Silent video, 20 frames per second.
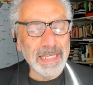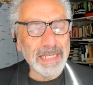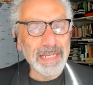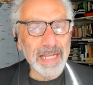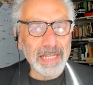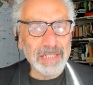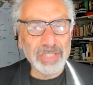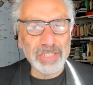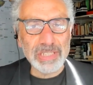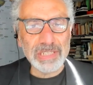and
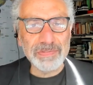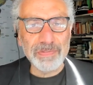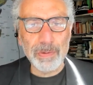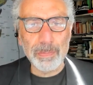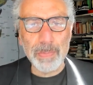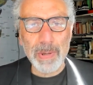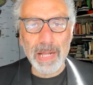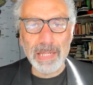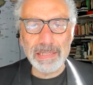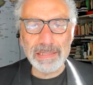not just
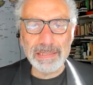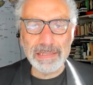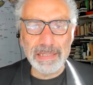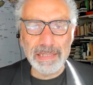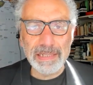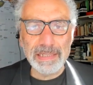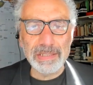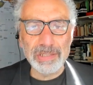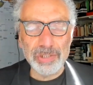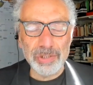for
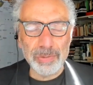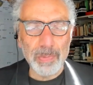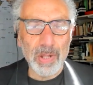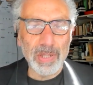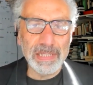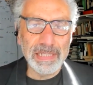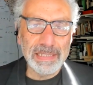Palestinians, Jamal.